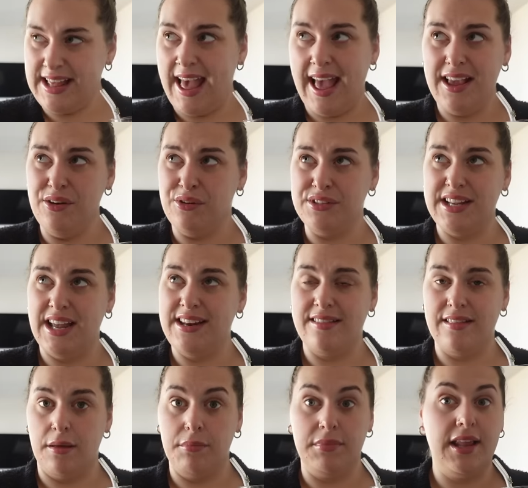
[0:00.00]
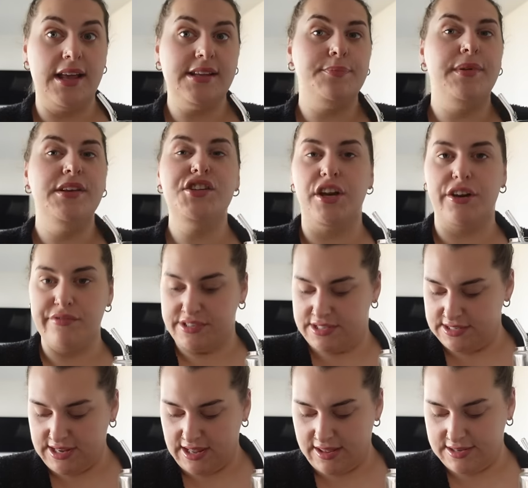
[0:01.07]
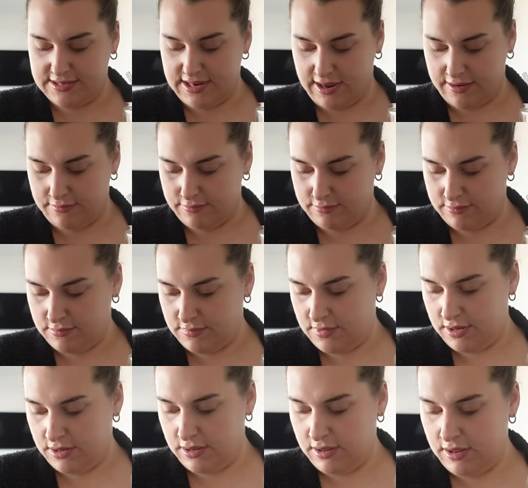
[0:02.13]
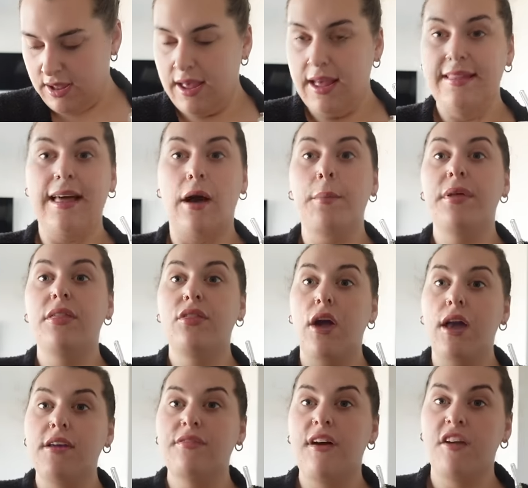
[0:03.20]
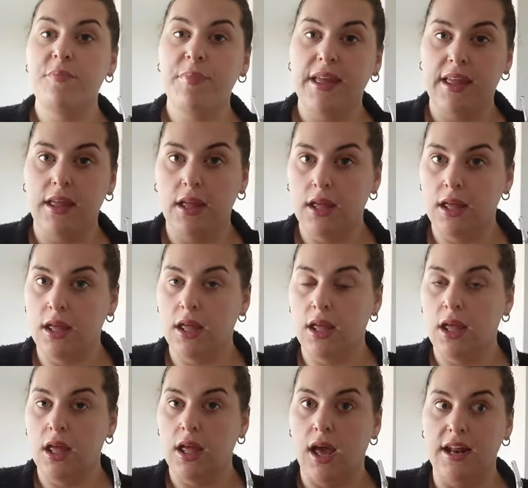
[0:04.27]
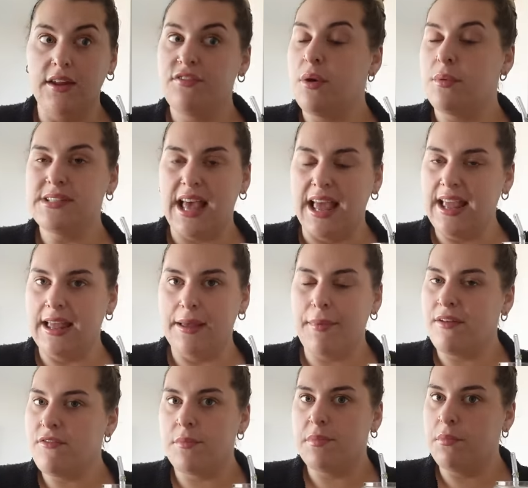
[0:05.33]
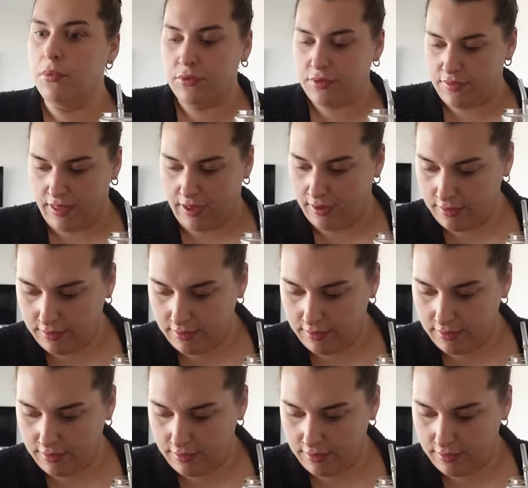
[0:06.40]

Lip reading: there 8 or 10 in them? Let's be generous and say there's 10. That would be 35p. And if there was 8, it might be more than that.